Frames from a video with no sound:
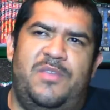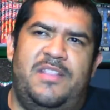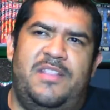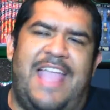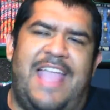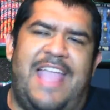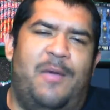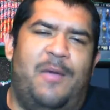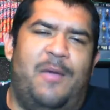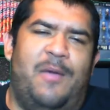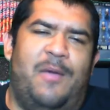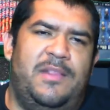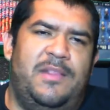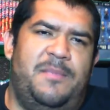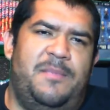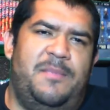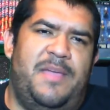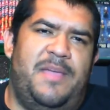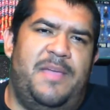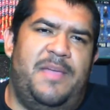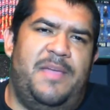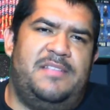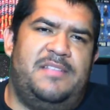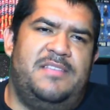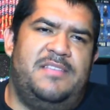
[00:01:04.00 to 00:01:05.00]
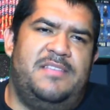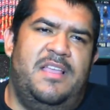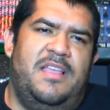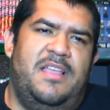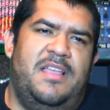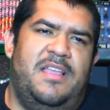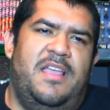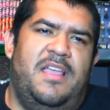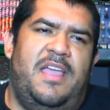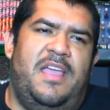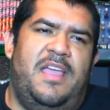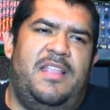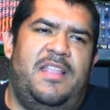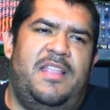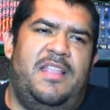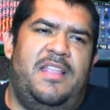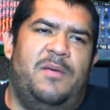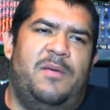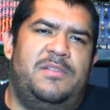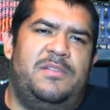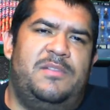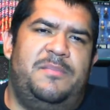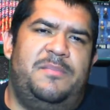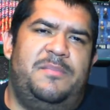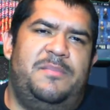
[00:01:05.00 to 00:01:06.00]
the Ultimates and the
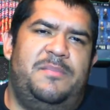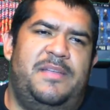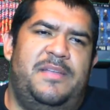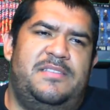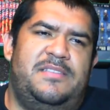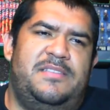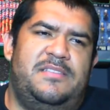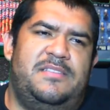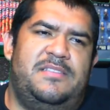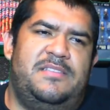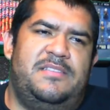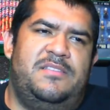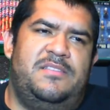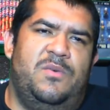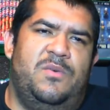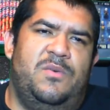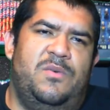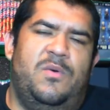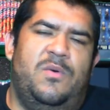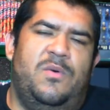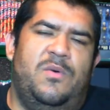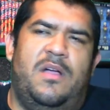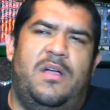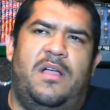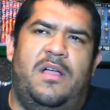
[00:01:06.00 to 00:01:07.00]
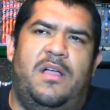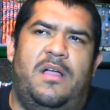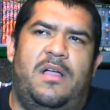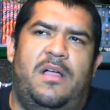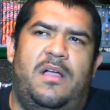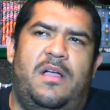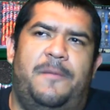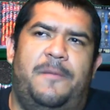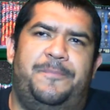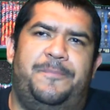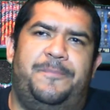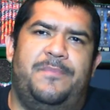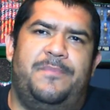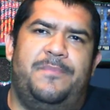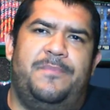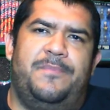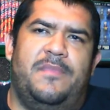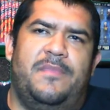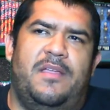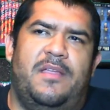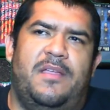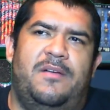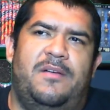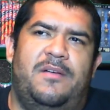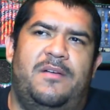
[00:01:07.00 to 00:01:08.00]
Ultimate 2,
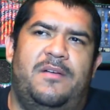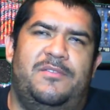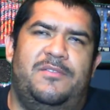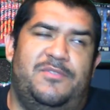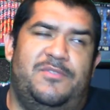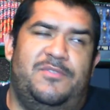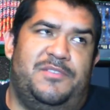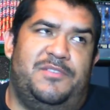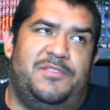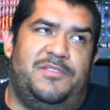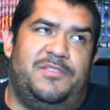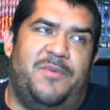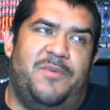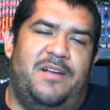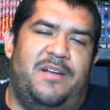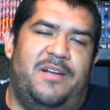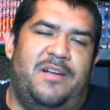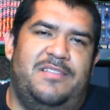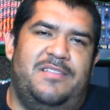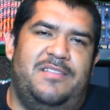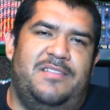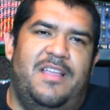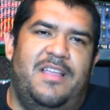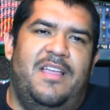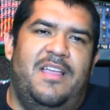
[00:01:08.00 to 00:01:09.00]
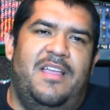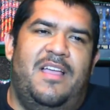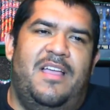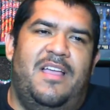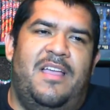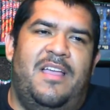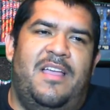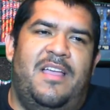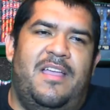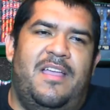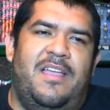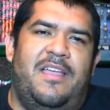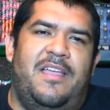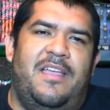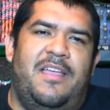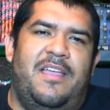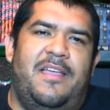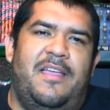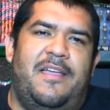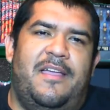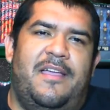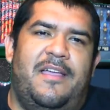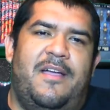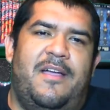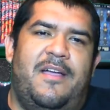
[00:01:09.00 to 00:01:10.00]
or to the square,
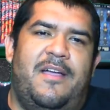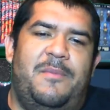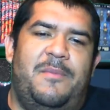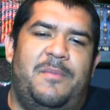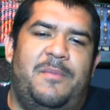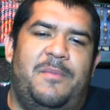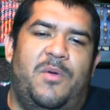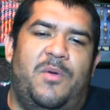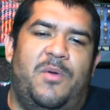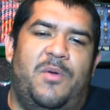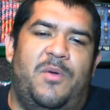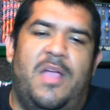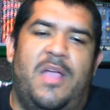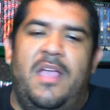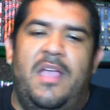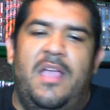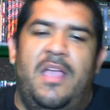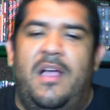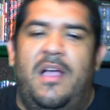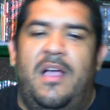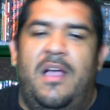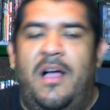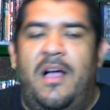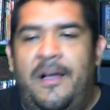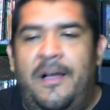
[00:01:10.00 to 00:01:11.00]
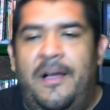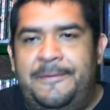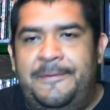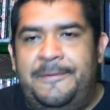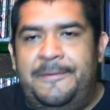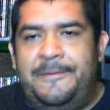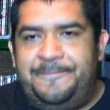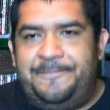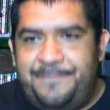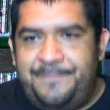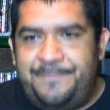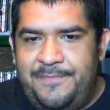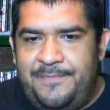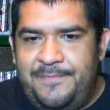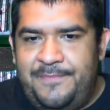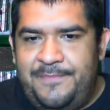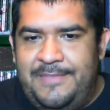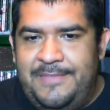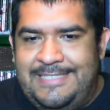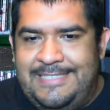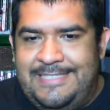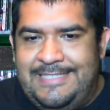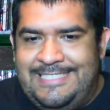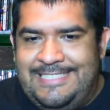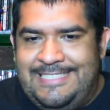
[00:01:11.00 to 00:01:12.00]
comic book. And
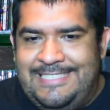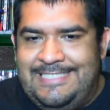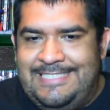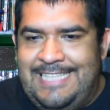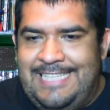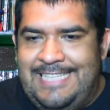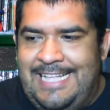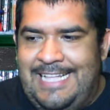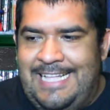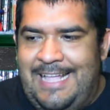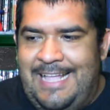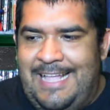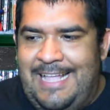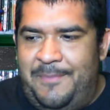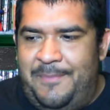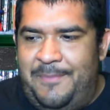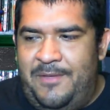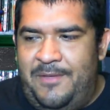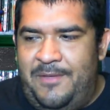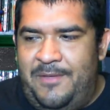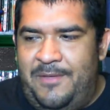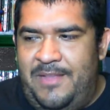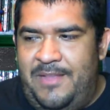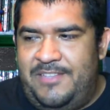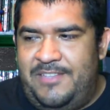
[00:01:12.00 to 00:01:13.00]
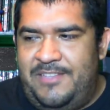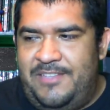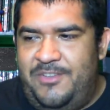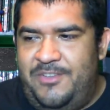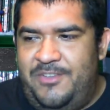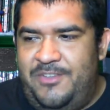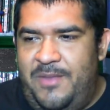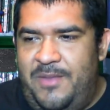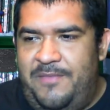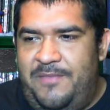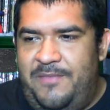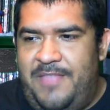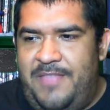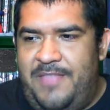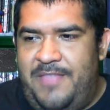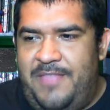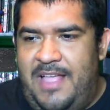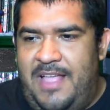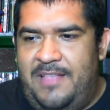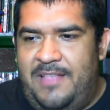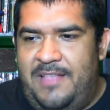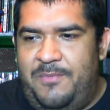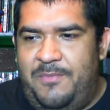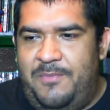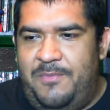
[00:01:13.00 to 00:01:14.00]
I'm not really sure if
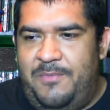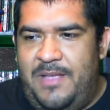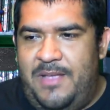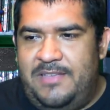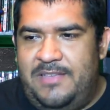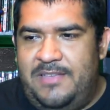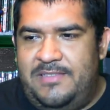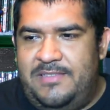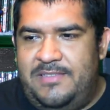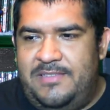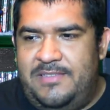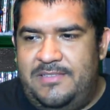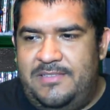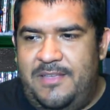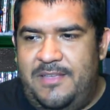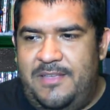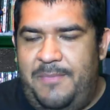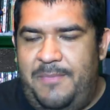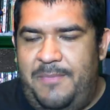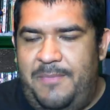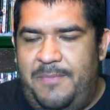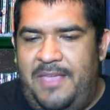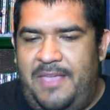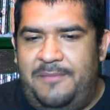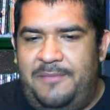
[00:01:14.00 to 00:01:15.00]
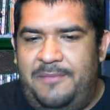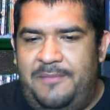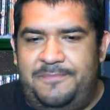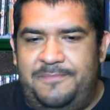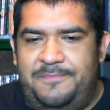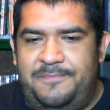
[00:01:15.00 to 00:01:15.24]
that was. I mean,